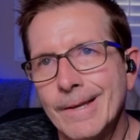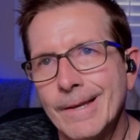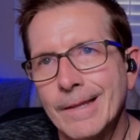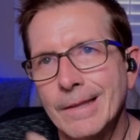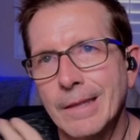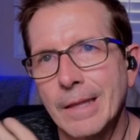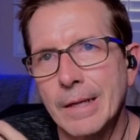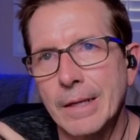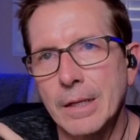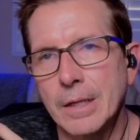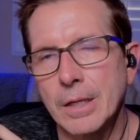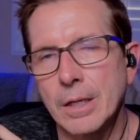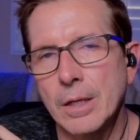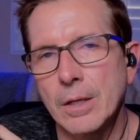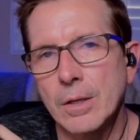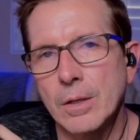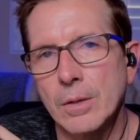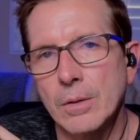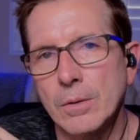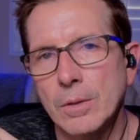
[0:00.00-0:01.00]
let it
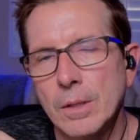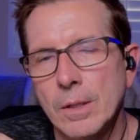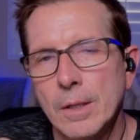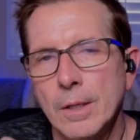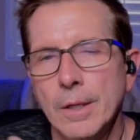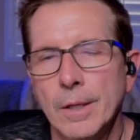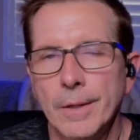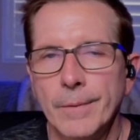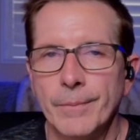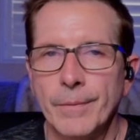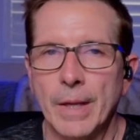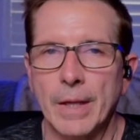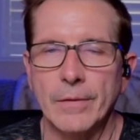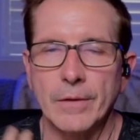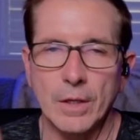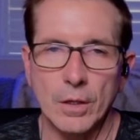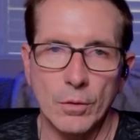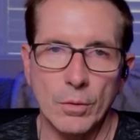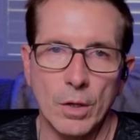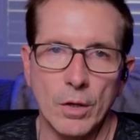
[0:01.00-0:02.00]
go, and
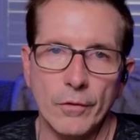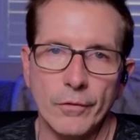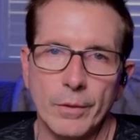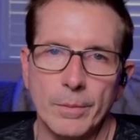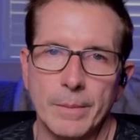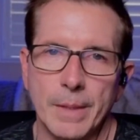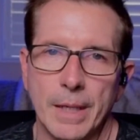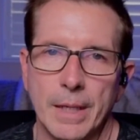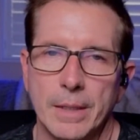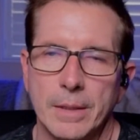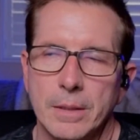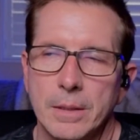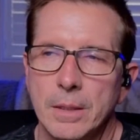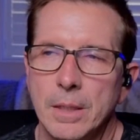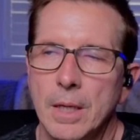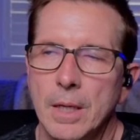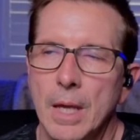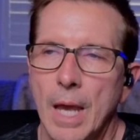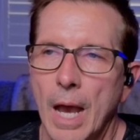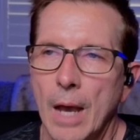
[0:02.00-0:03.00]
then grow from that.
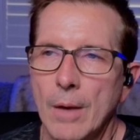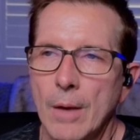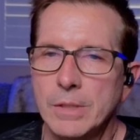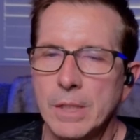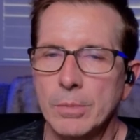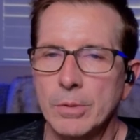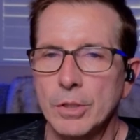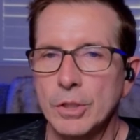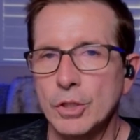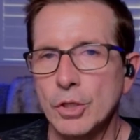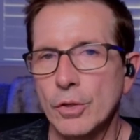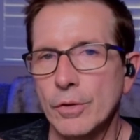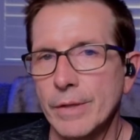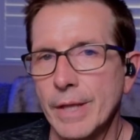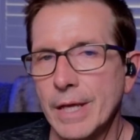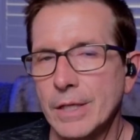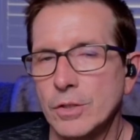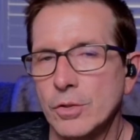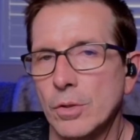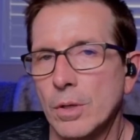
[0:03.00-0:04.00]
I was able to turn
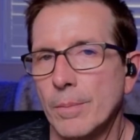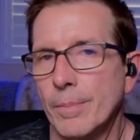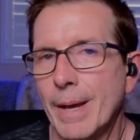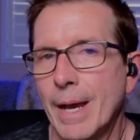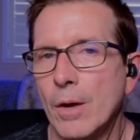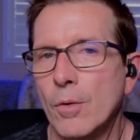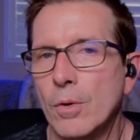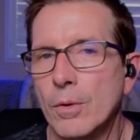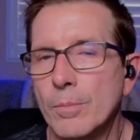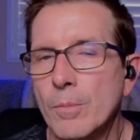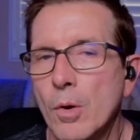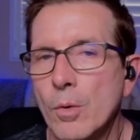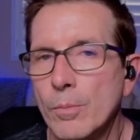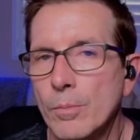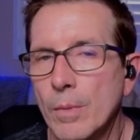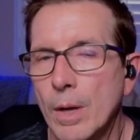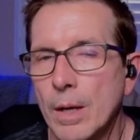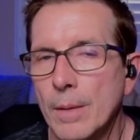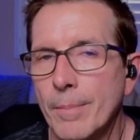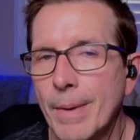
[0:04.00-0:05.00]
that to a
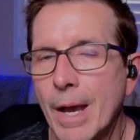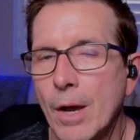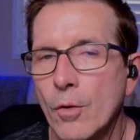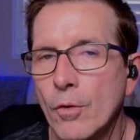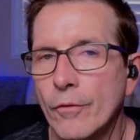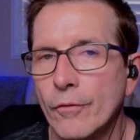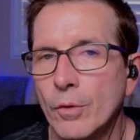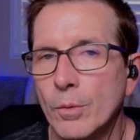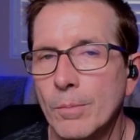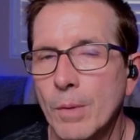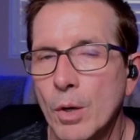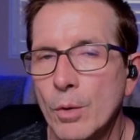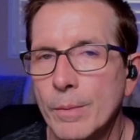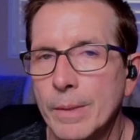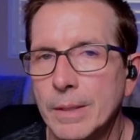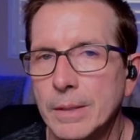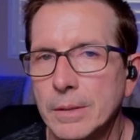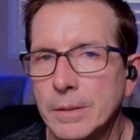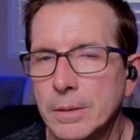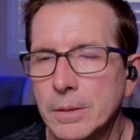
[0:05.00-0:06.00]
powerful
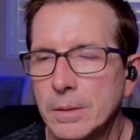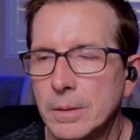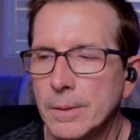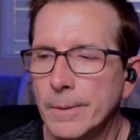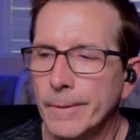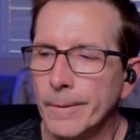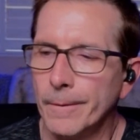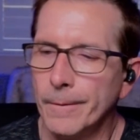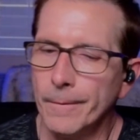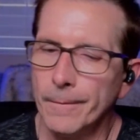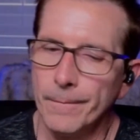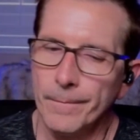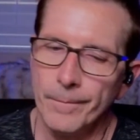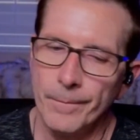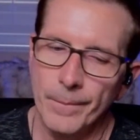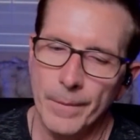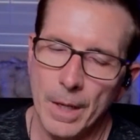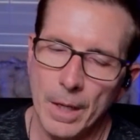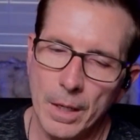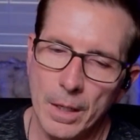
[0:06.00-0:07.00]
moment.
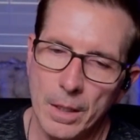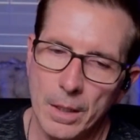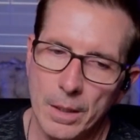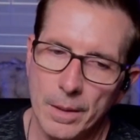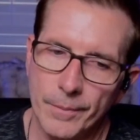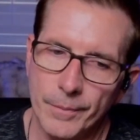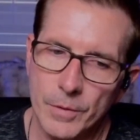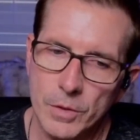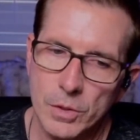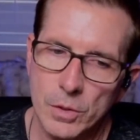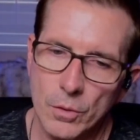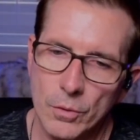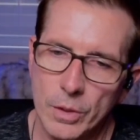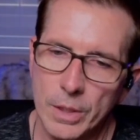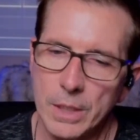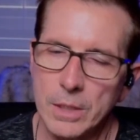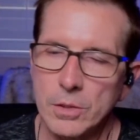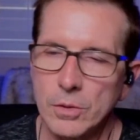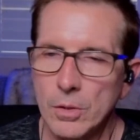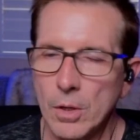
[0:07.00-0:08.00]
So
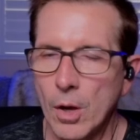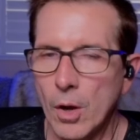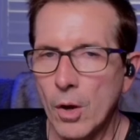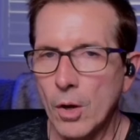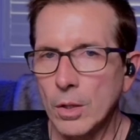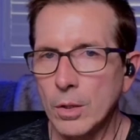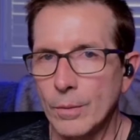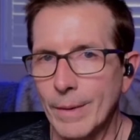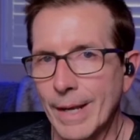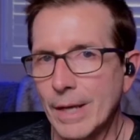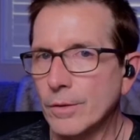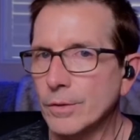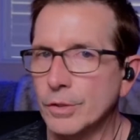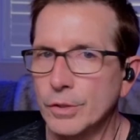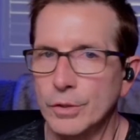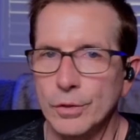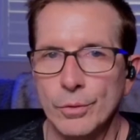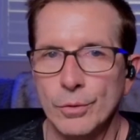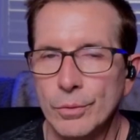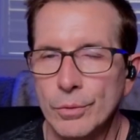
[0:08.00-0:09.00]
these are all around
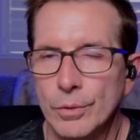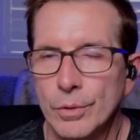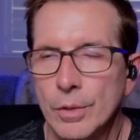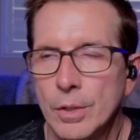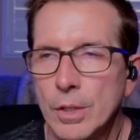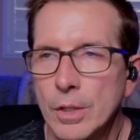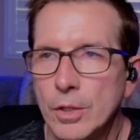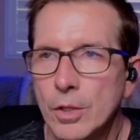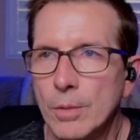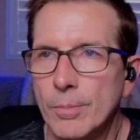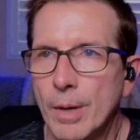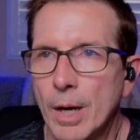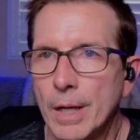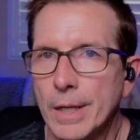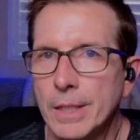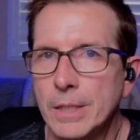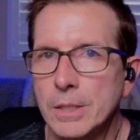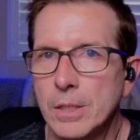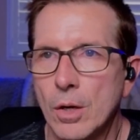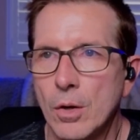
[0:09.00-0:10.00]
you. Your body
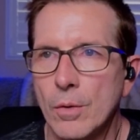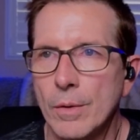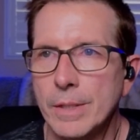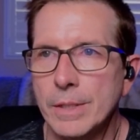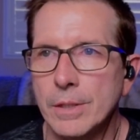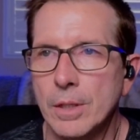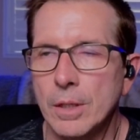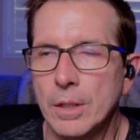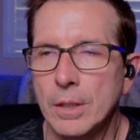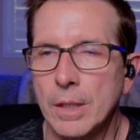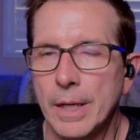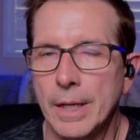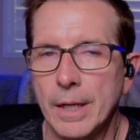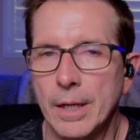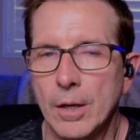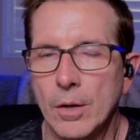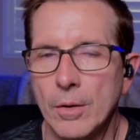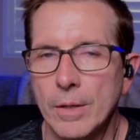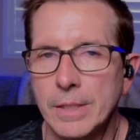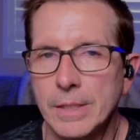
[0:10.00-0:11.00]
is always online and
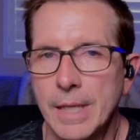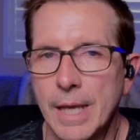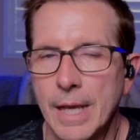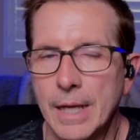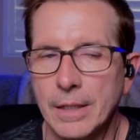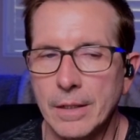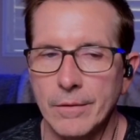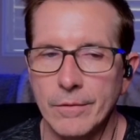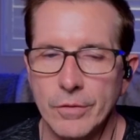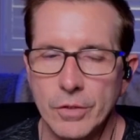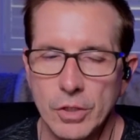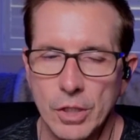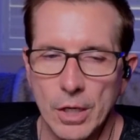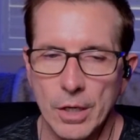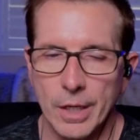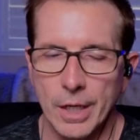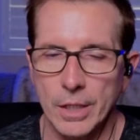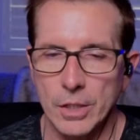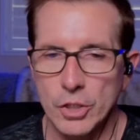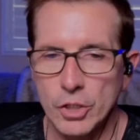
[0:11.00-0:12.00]
always active,
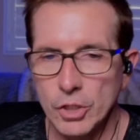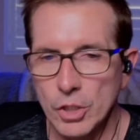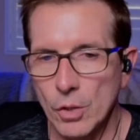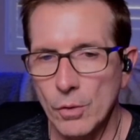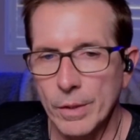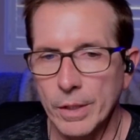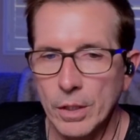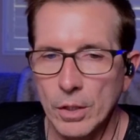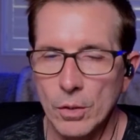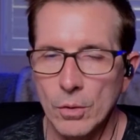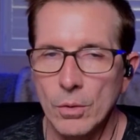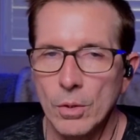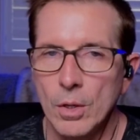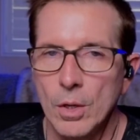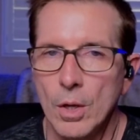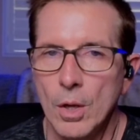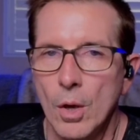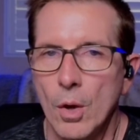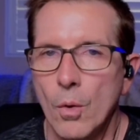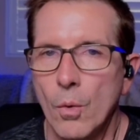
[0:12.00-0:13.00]
sharing and showing you
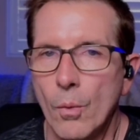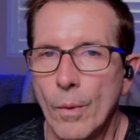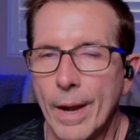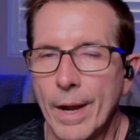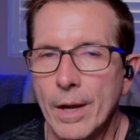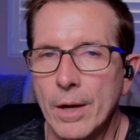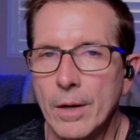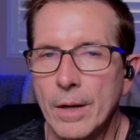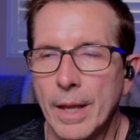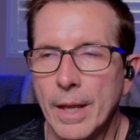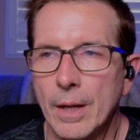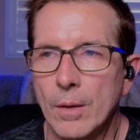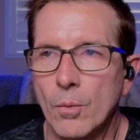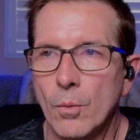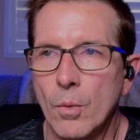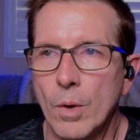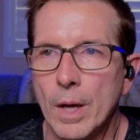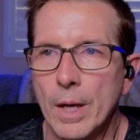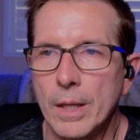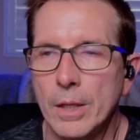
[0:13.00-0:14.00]
where and
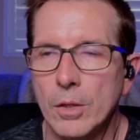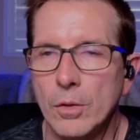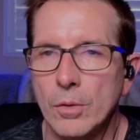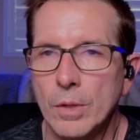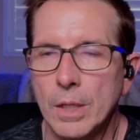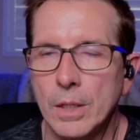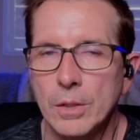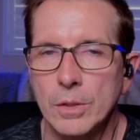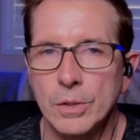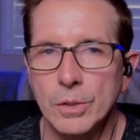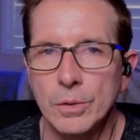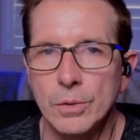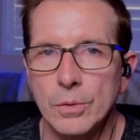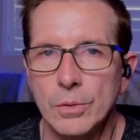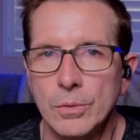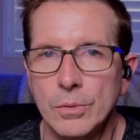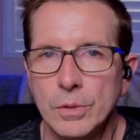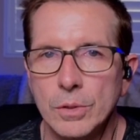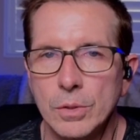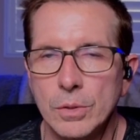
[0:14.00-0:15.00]
what you can
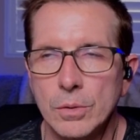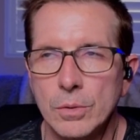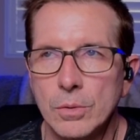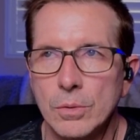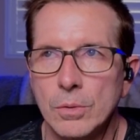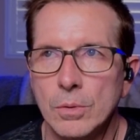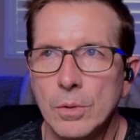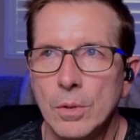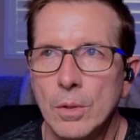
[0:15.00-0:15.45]
do to